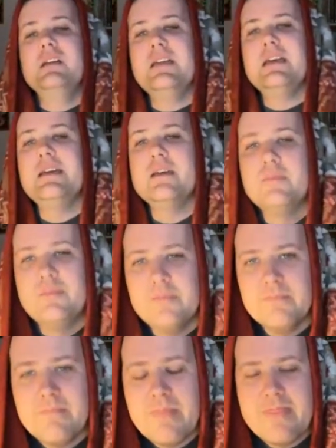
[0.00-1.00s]
but yeah. even at
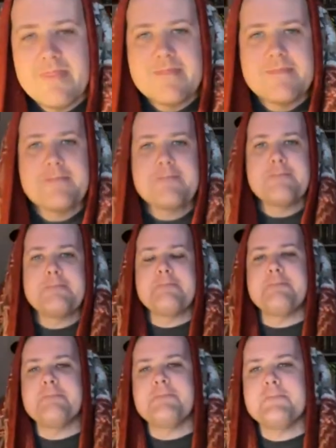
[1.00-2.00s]
20 euros, you're
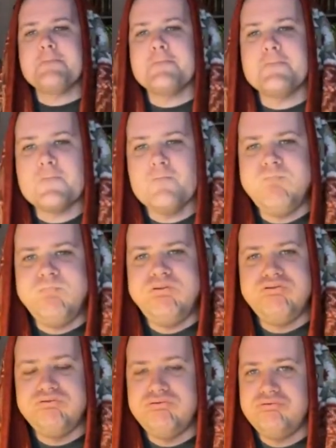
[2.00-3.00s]
still getting value for
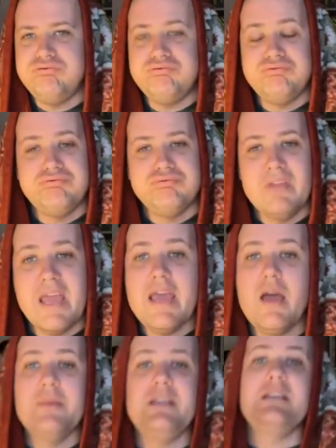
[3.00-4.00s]
money.
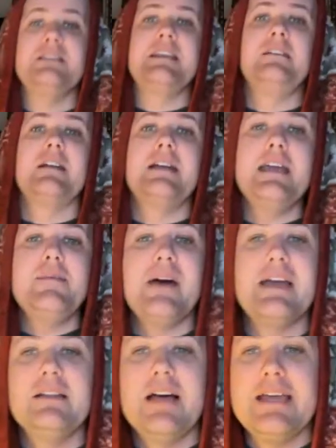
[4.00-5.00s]
Yeah, I mean, you can sell it on
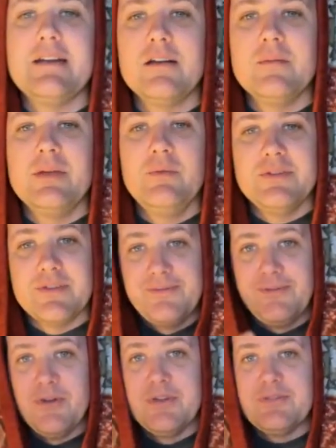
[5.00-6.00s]
eBay later. I mean, what the
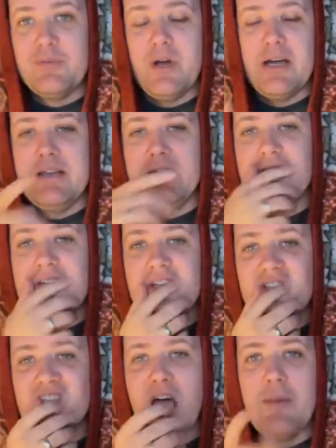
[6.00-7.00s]
first one, the
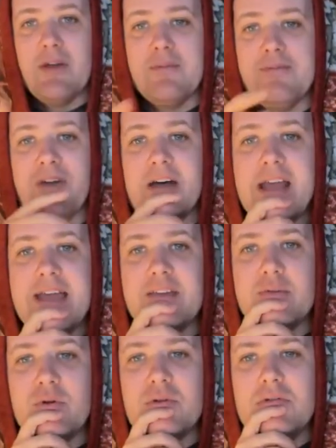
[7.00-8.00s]
summer fun
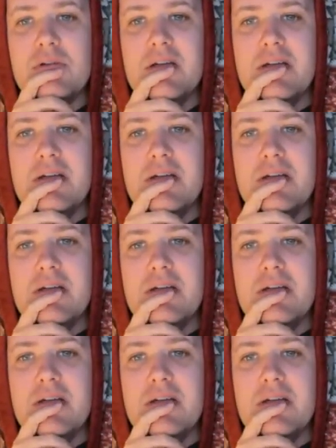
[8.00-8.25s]
annual,